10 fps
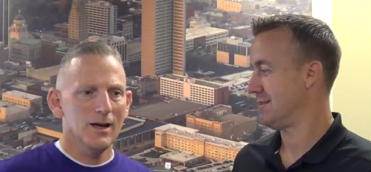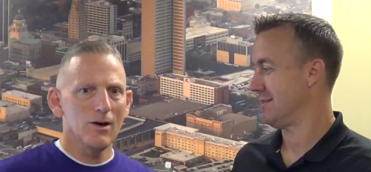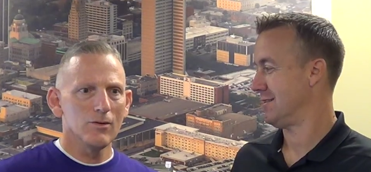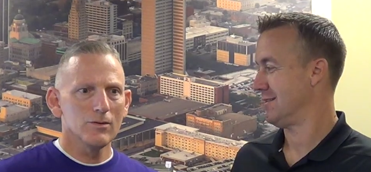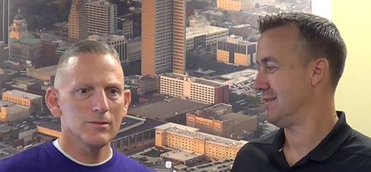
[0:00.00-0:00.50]

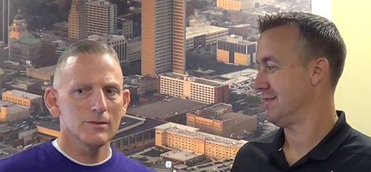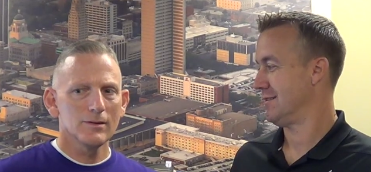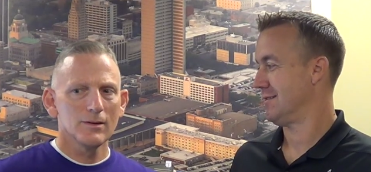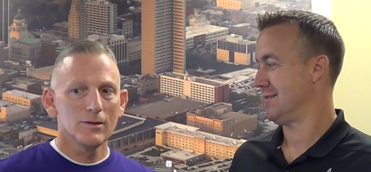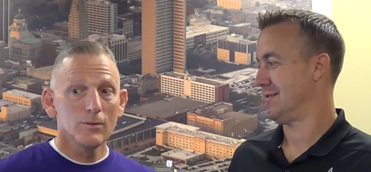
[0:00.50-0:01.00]
Speaker 1: Oh,
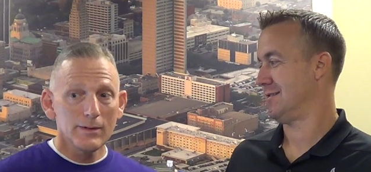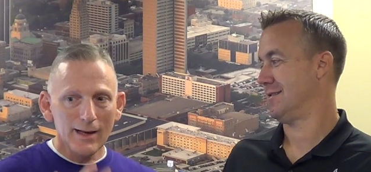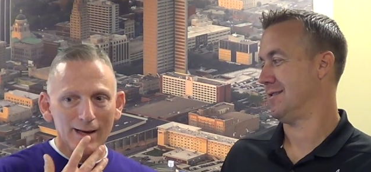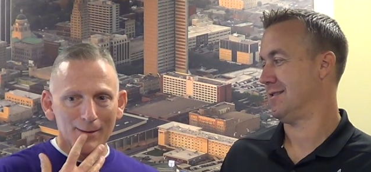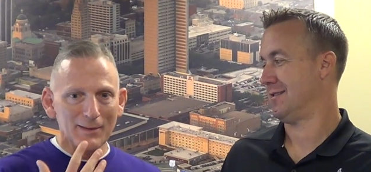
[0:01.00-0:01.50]

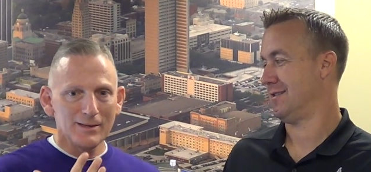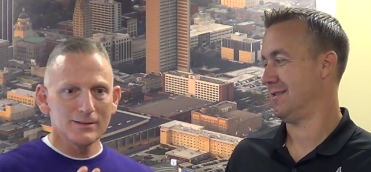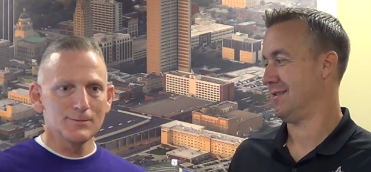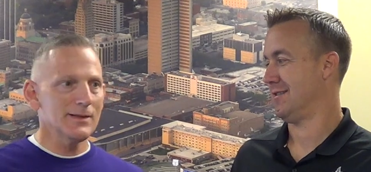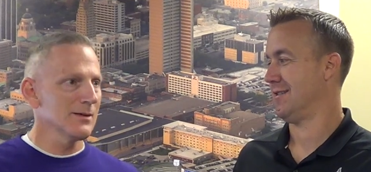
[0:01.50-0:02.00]
yeah, I mean,
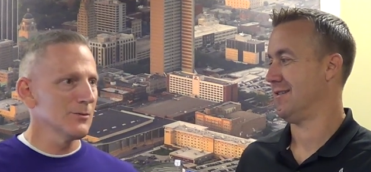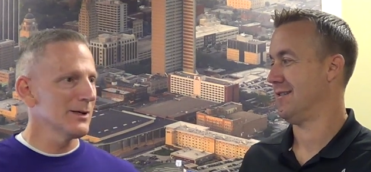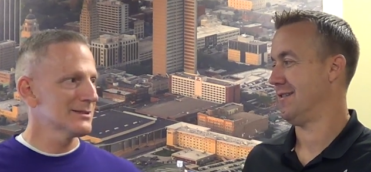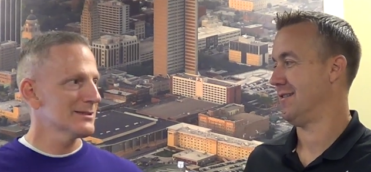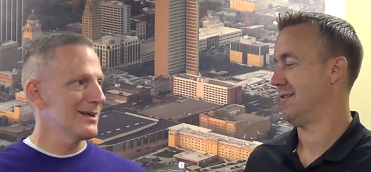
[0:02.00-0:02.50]
speaking of
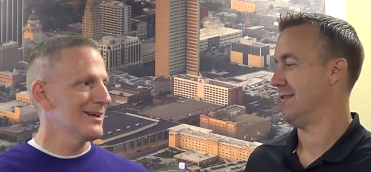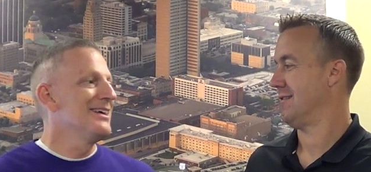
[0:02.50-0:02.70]
which...